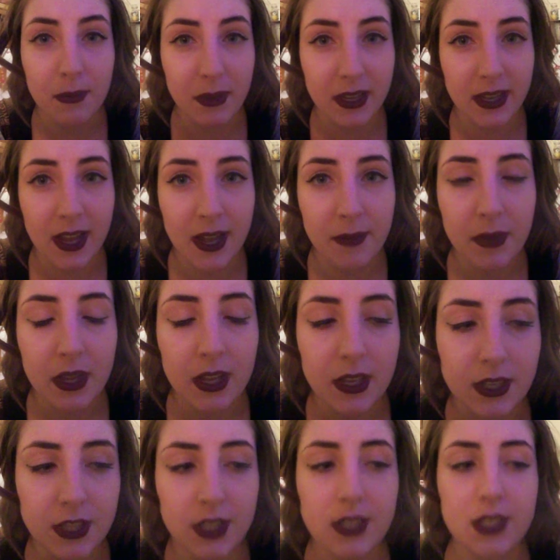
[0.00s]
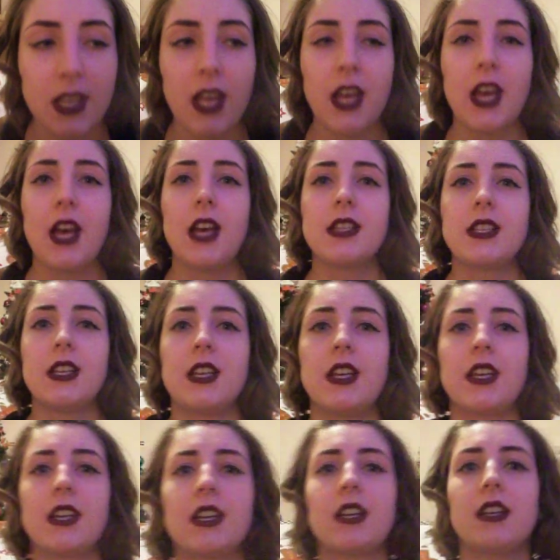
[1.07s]
But yeah, she said
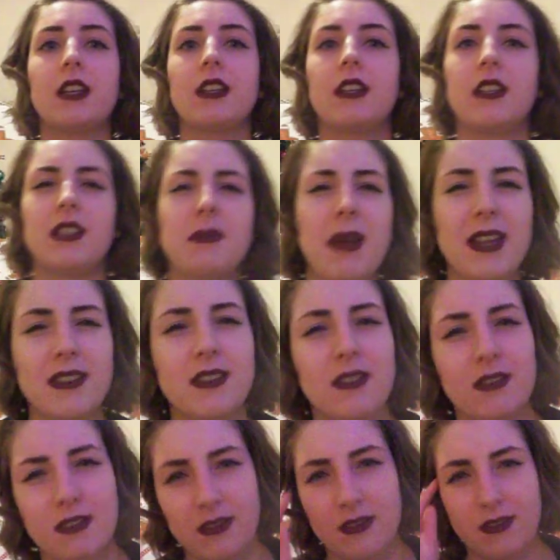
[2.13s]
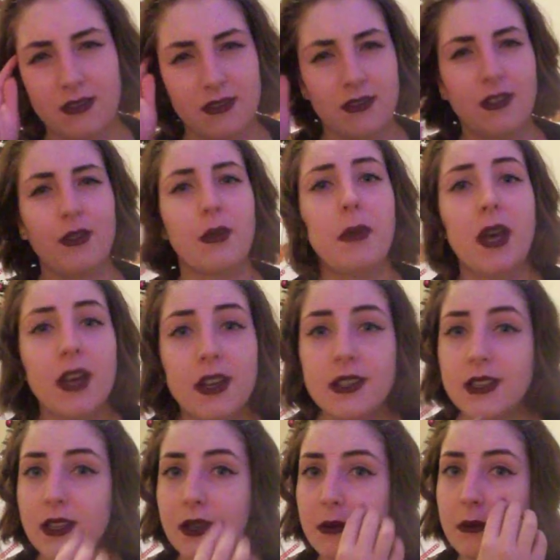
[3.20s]
it depends on the
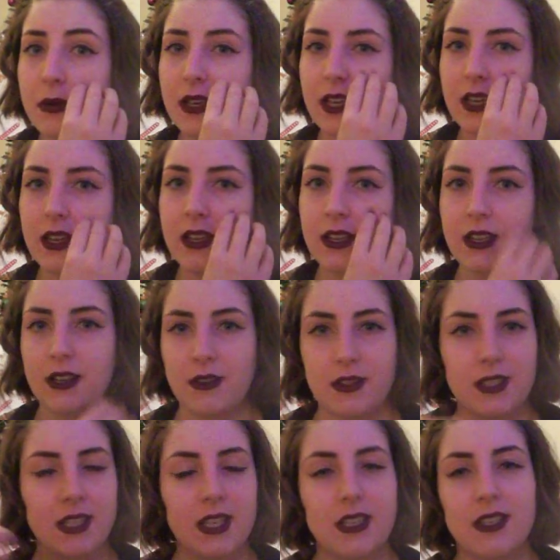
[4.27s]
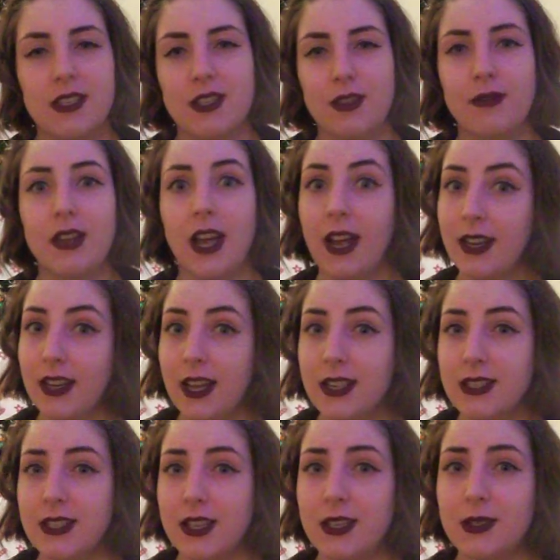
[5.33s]
person, but it, you know, the tint and stuff can
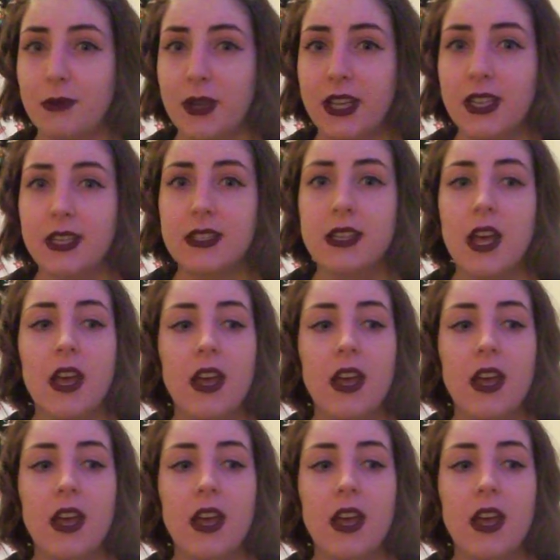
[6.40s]
last 6 weeks,